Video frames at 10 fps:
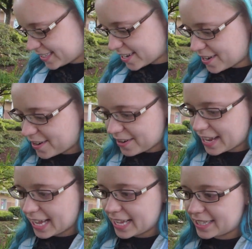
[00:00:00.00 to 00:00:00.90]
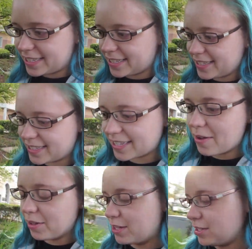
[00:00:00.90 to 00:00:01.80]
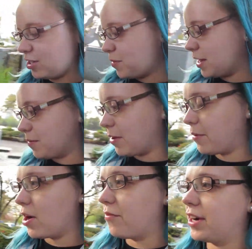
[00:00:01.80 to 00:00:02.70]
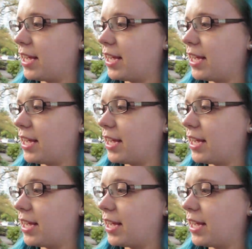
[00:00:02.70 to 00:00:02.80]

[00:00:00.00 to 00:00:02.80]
So I guess I'll continue making my way over.